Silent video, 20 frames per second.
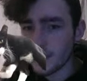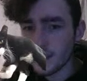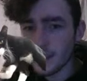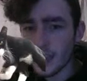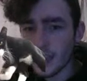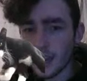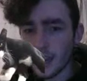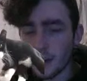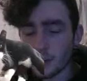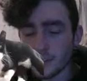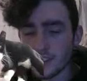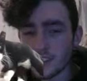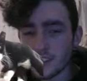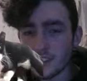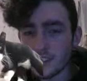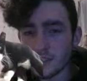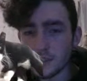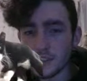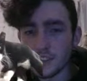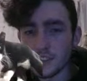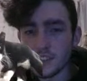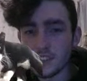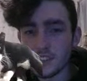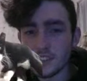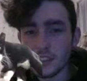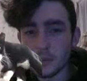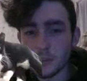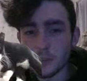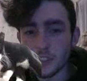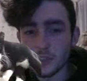How is this one
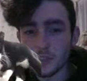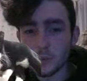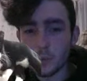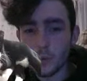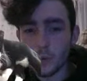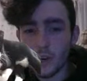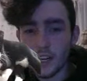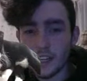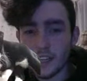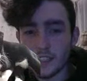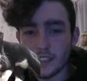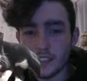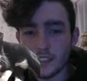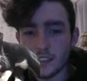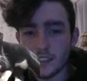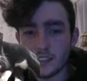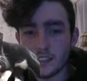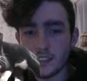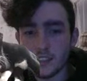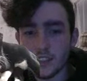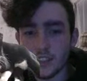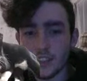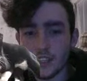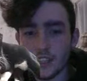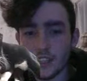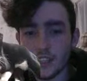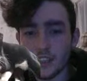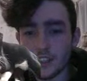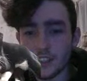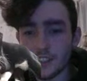so much
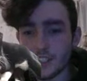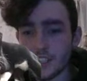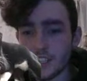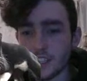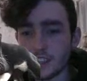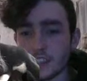wider? Okay.